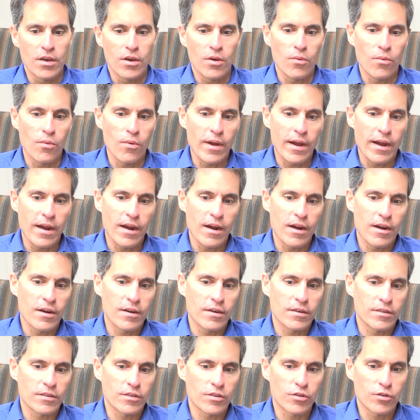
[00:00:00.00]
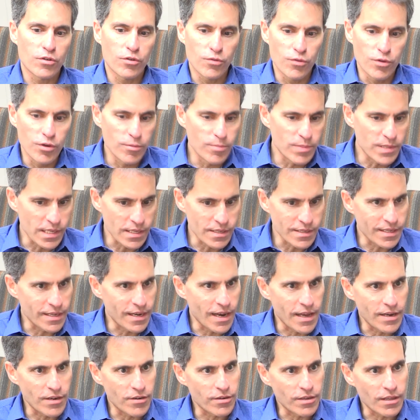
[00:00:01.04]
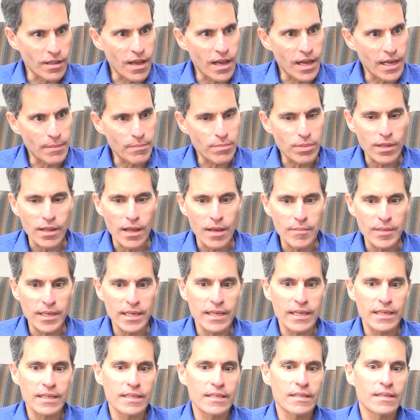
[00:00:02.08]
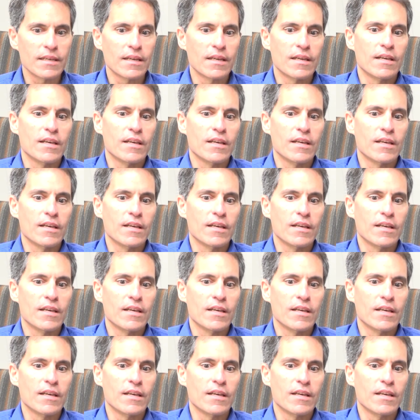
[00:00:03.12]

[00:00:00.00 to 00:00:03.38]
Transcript: where groups is an underlying plumbing.